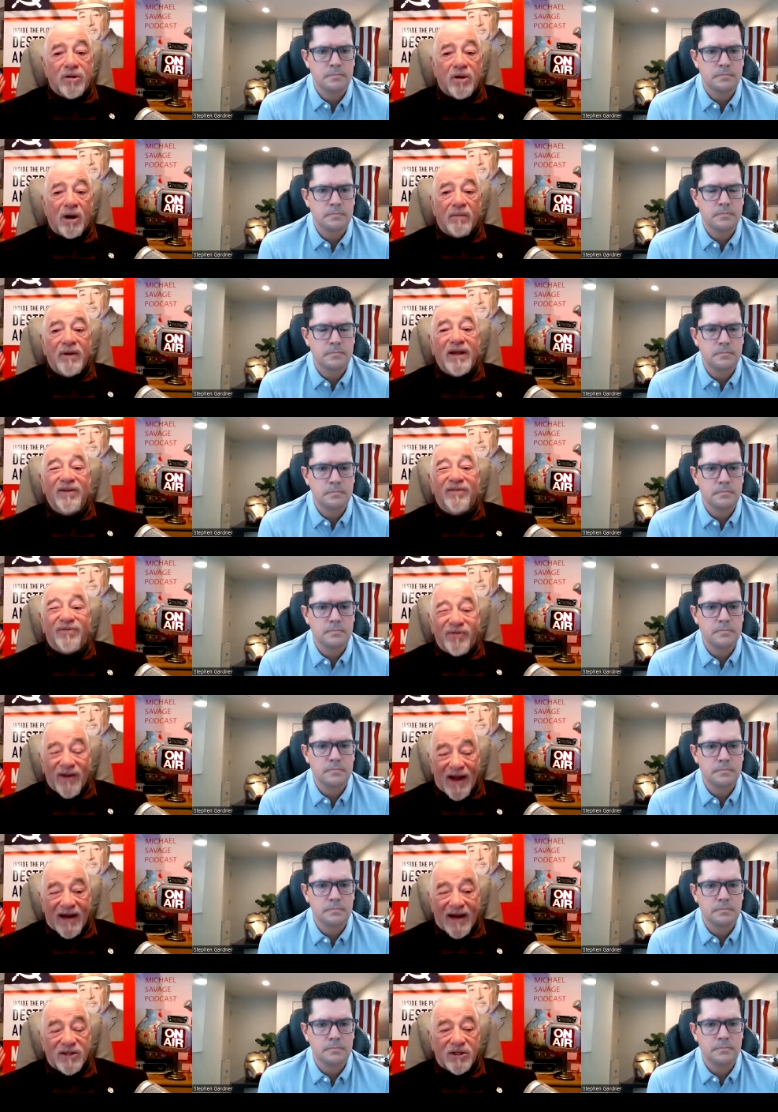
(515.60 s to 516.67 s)
Speaker 1: term
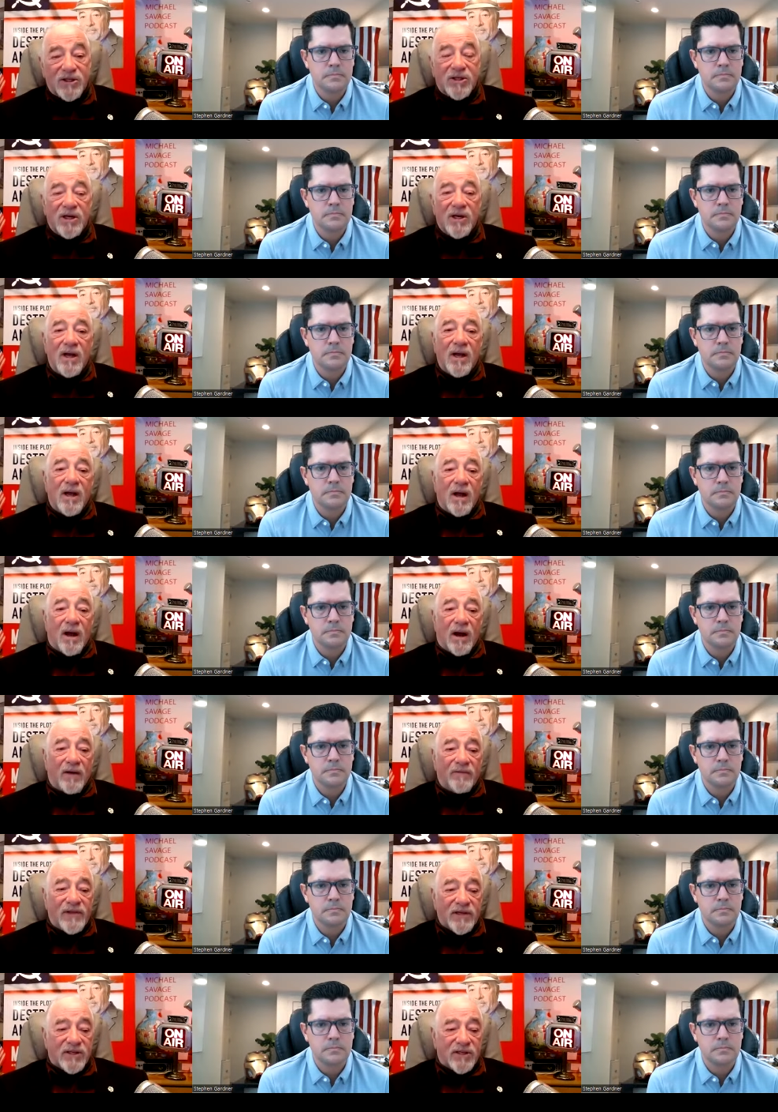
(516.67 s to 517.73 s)
effects
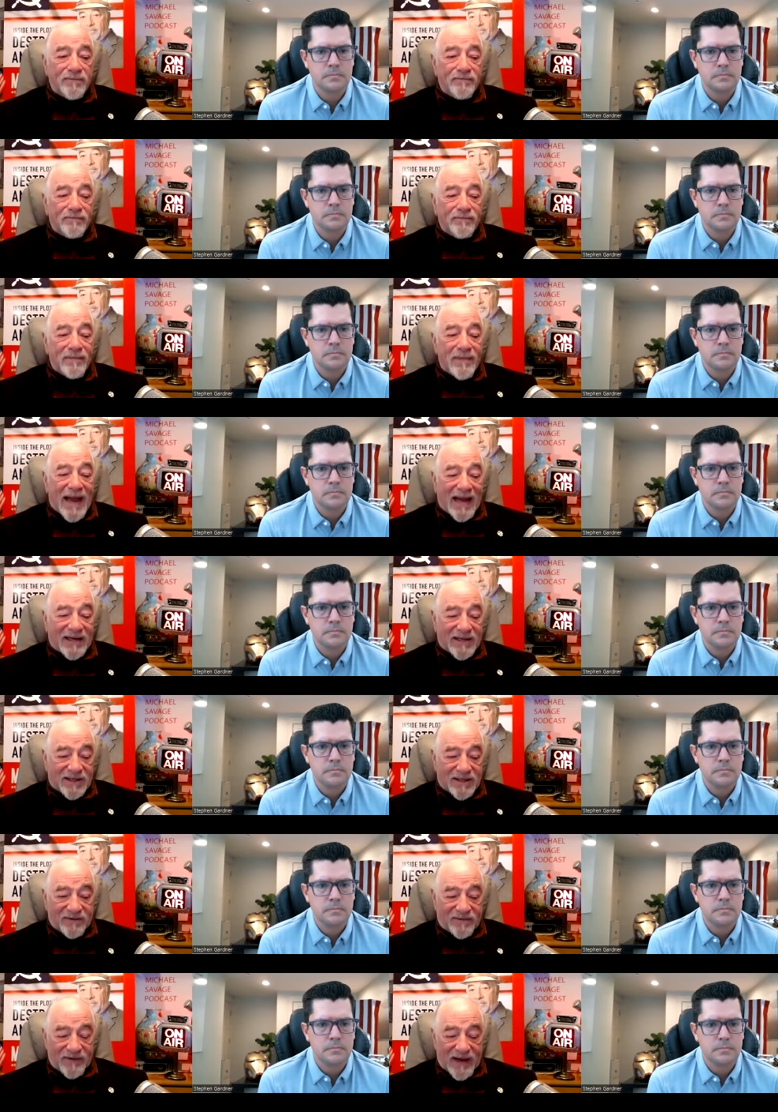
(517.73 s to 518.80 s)
of this
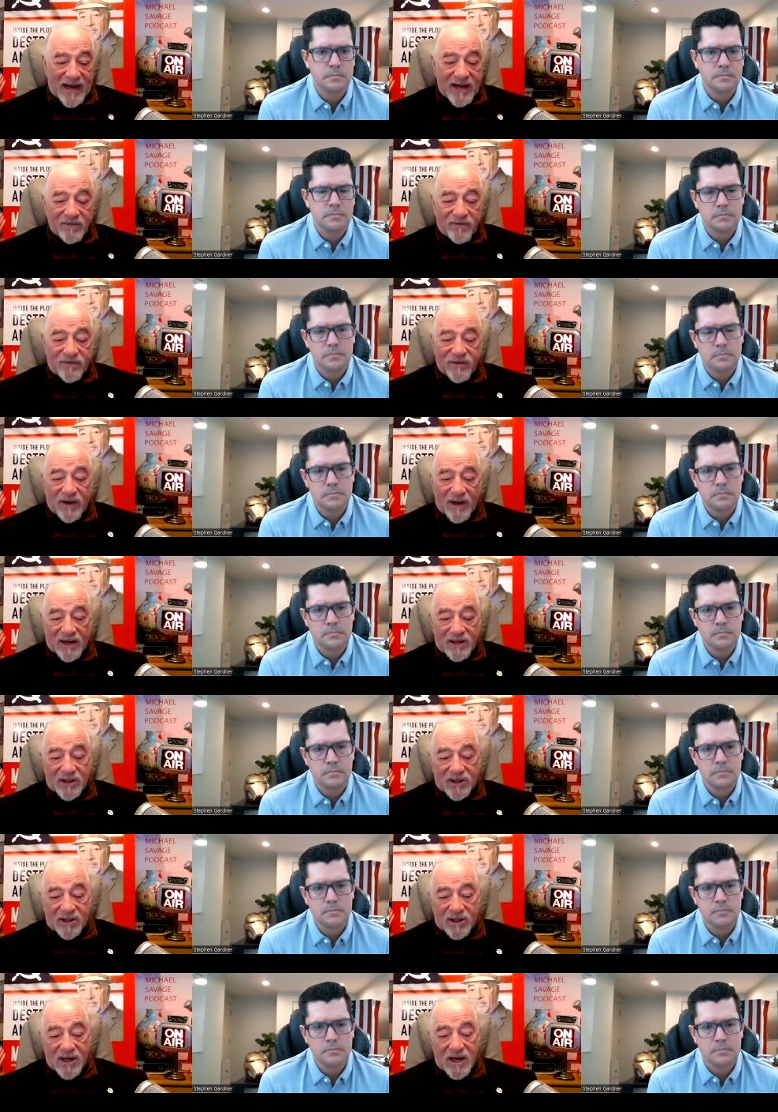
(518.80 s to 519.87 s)
massive
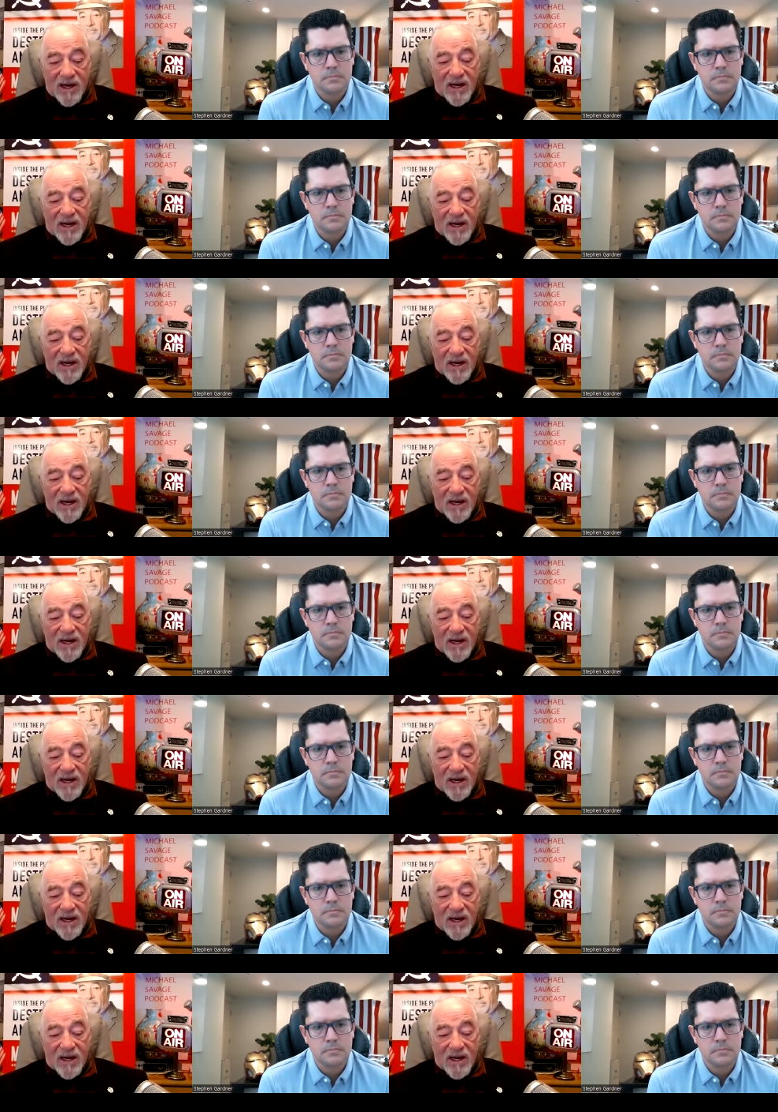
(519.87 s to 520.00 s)
influx